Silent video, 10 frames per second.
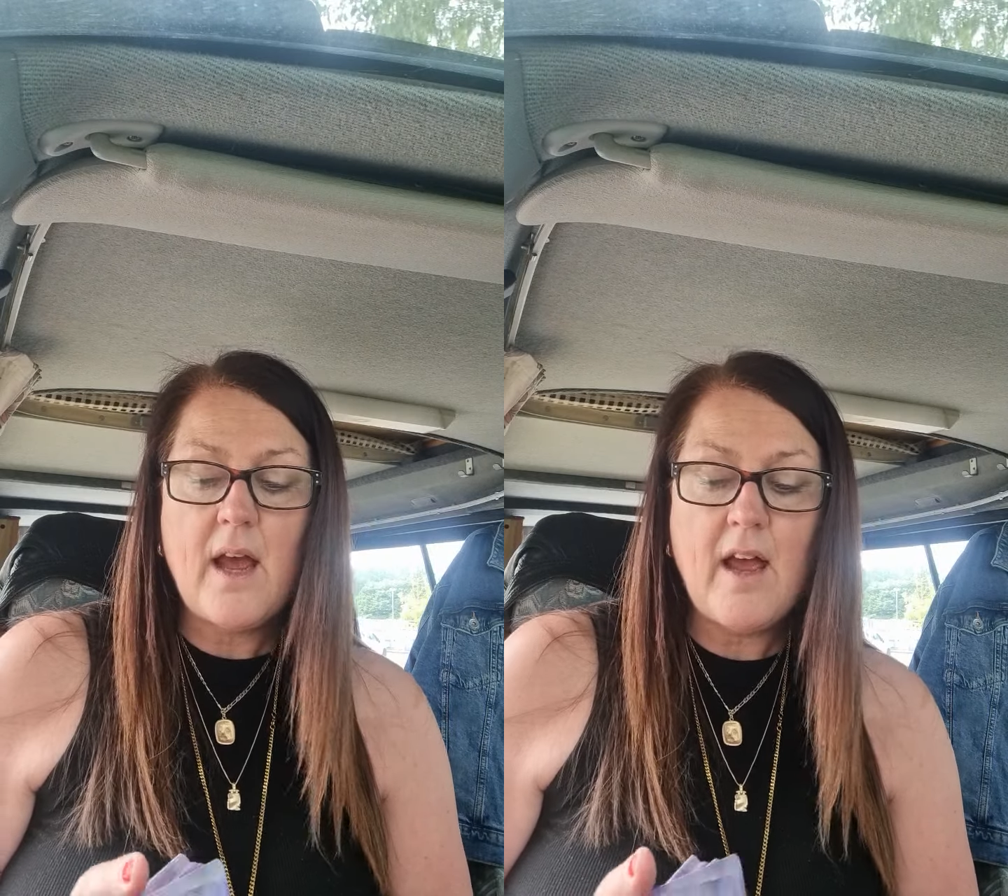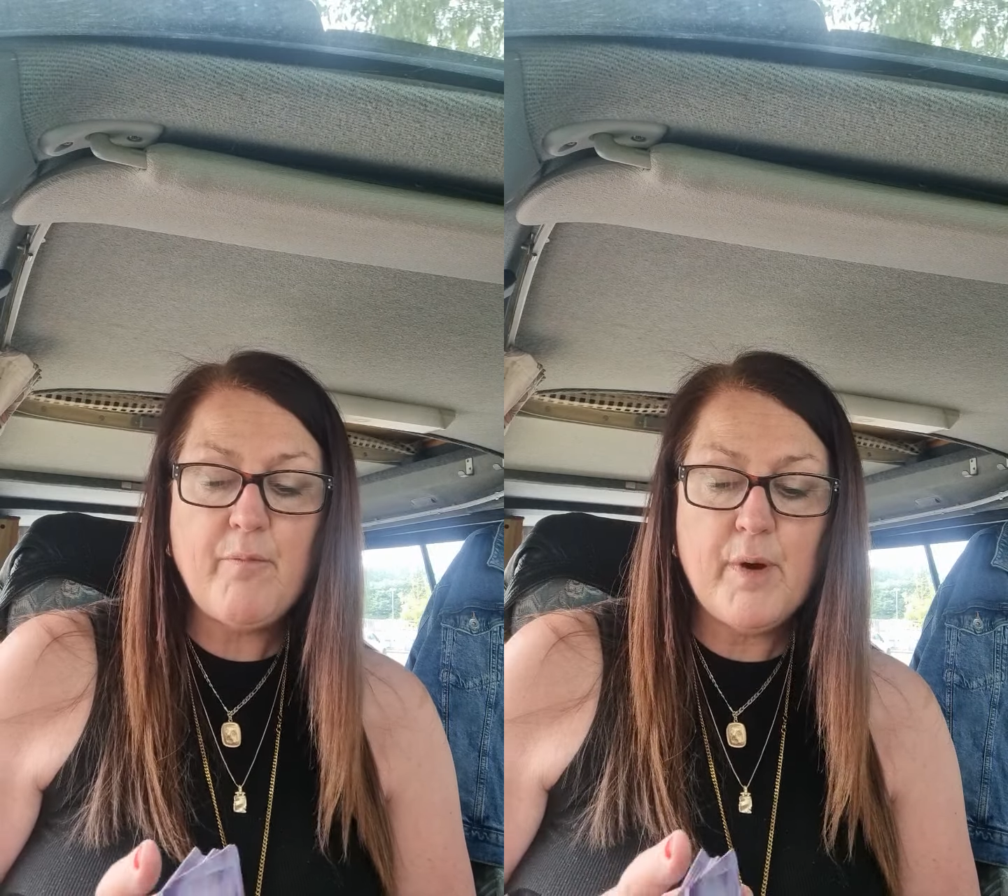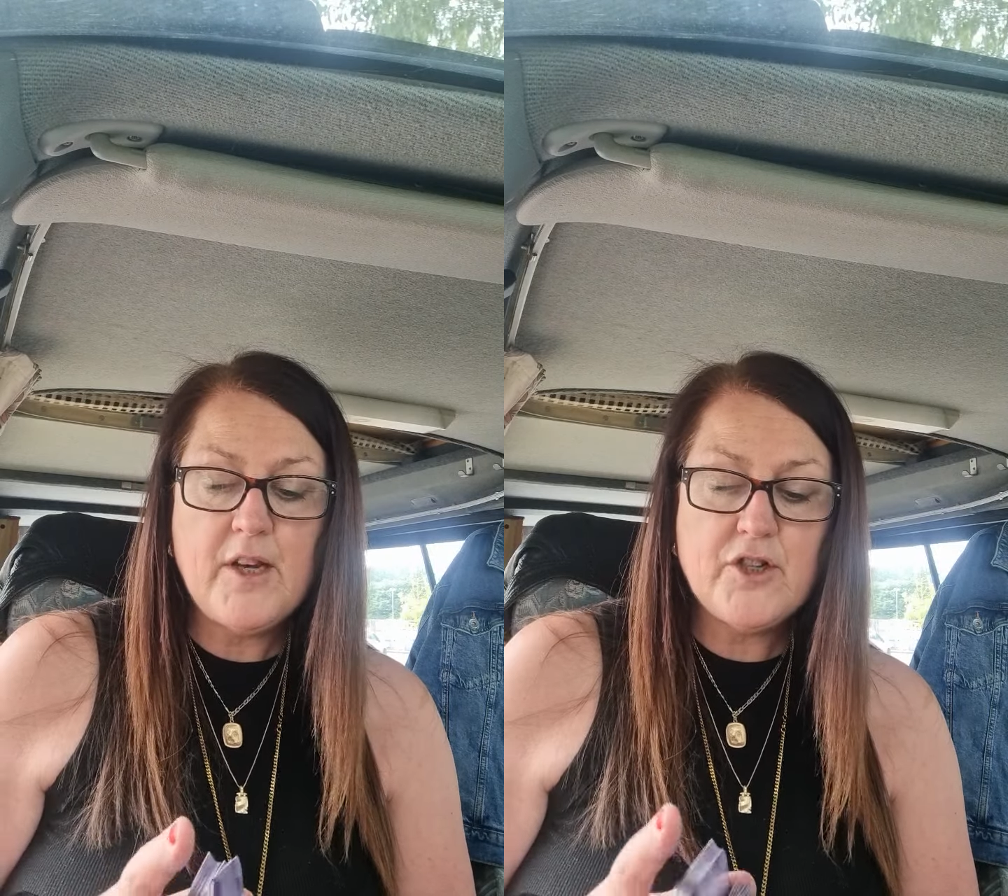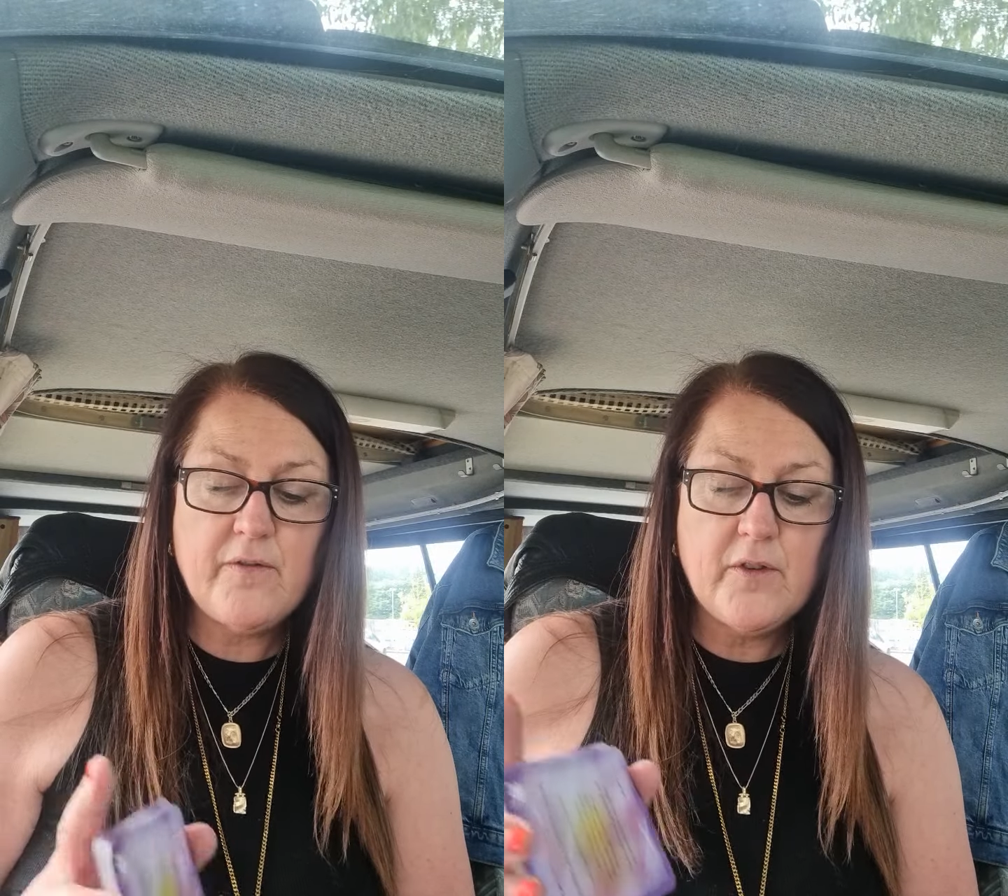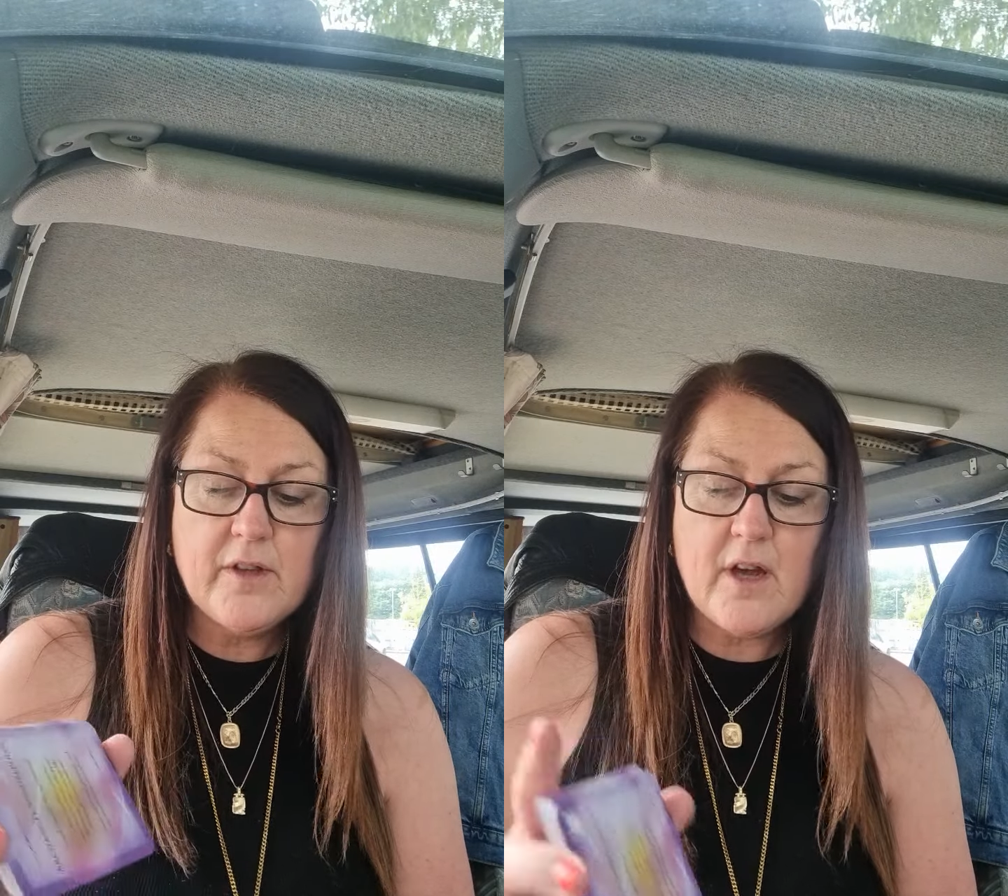I've
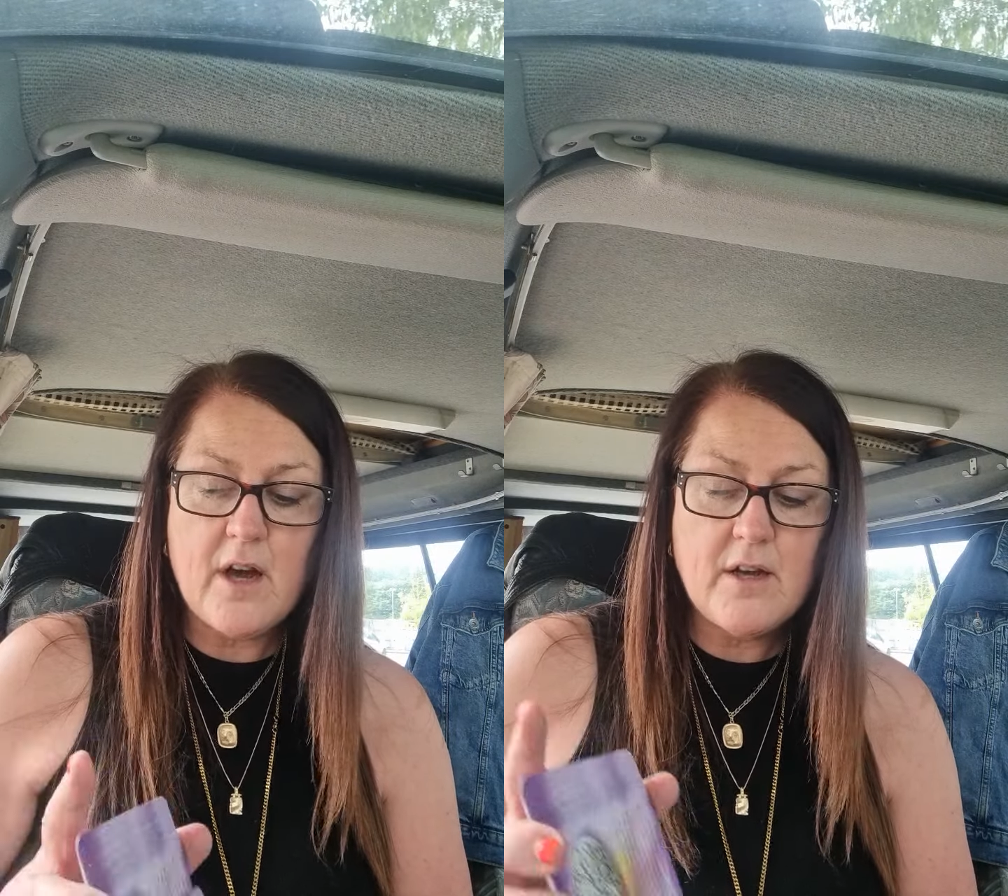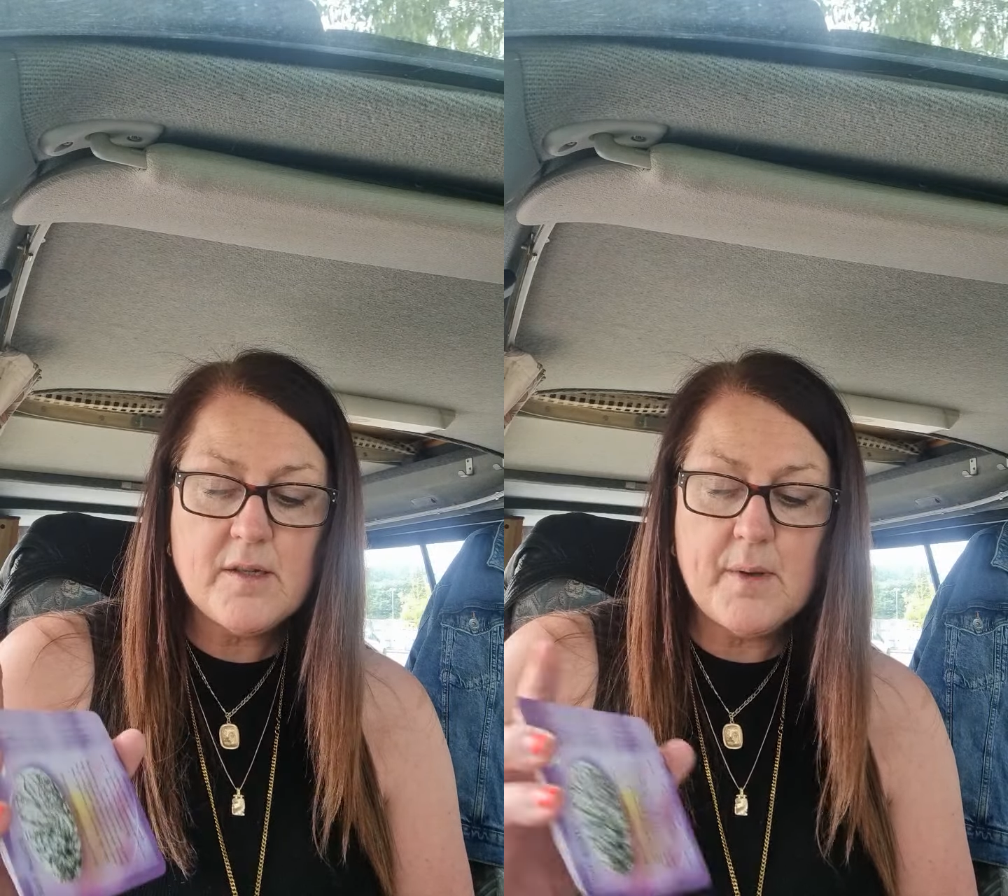pre-shuffled the cards,